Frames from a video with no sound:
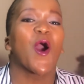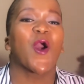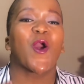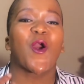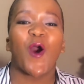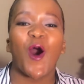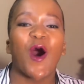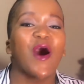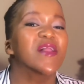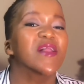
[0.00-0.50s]

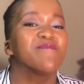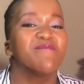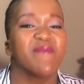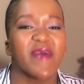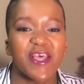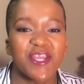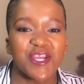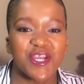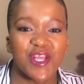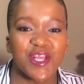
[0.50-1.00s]
God
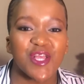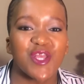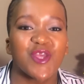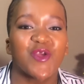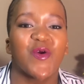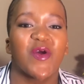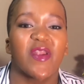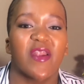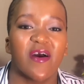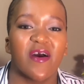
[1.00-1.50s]
measures
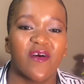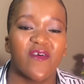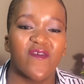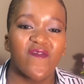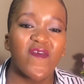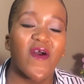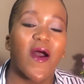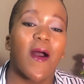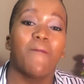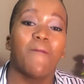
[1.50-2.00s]
your love
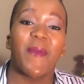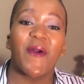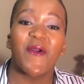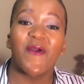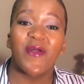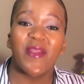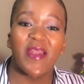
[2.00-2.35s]
by your